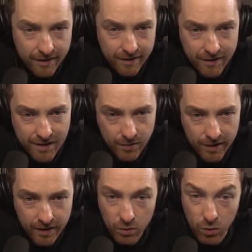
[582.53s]
this one
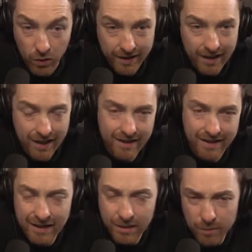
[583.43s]
here, quite clean,
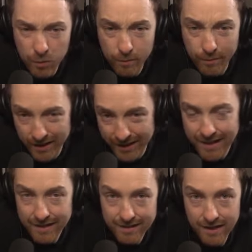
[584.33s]
a little bit more blingy